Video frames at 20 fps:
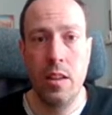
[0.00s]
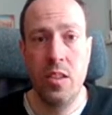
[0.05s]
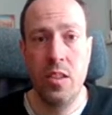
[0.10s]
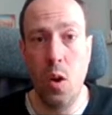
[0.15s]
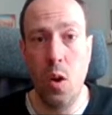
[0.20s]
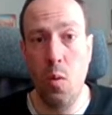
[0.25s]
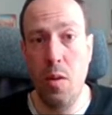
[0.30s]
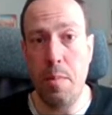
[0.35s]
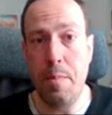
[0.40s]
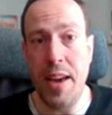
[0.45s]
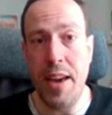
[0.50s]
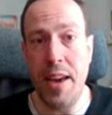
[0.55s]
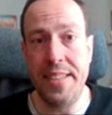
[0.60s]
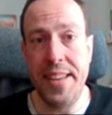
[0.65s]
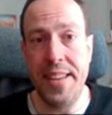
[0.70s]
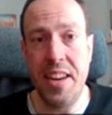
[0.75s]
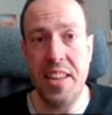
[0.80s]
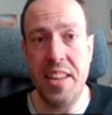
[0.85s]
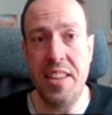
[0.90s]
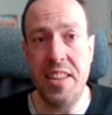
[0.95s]
So we
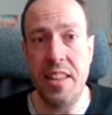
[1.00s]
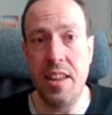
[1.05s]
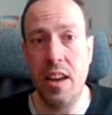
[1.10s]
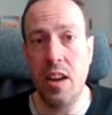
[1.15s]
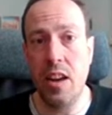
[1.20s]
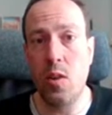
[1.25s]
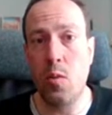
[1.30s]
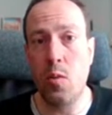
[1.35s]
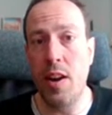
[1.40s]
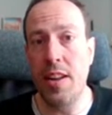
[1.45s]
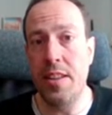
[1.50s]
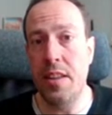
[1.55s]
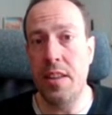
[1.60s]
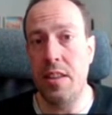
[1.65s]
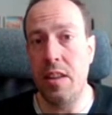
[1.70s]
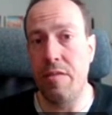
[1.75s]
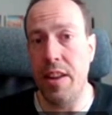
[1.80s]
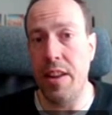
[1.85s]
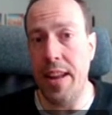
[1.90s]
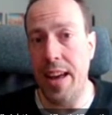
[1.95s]
basically did a
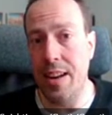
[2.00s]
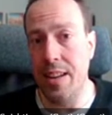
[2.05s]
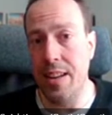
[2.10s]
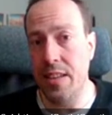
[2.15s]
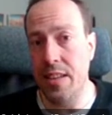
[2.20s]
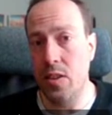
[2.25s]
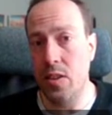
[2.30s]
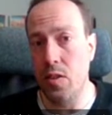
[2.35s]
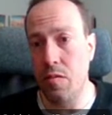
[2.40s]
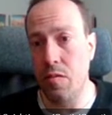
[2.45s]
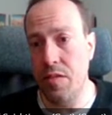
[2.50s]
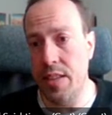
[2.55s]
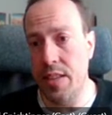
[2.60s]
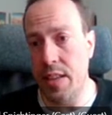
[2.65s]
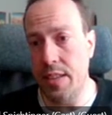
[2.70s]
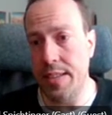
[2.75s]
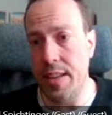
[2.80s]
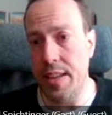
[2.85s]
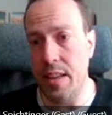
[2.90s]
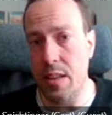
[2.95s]
qualitative analysis of
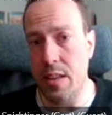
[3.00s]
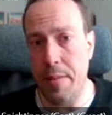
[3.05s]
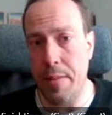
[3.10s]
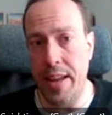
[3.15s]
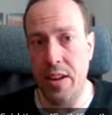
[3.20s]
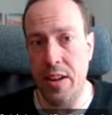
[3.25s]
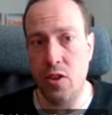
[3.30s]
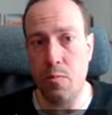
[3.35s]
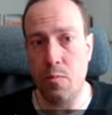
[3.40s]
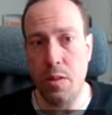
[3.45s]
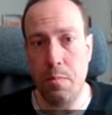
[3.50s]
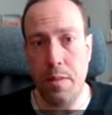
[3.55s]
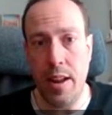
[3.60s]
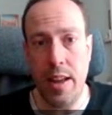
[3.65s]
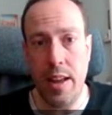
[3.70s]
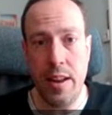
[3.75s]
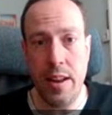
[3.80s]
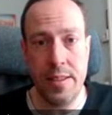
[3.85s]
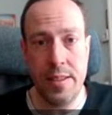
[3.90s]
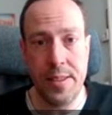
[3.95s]
6 data management
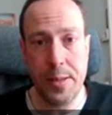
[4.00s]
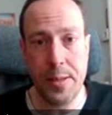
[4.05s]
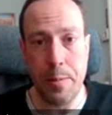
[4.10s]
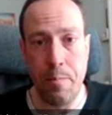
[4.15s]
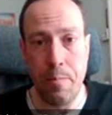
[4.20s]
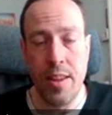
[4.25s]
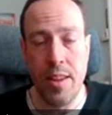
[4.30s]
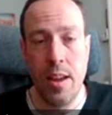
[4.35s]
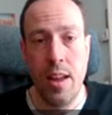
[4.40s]
plans,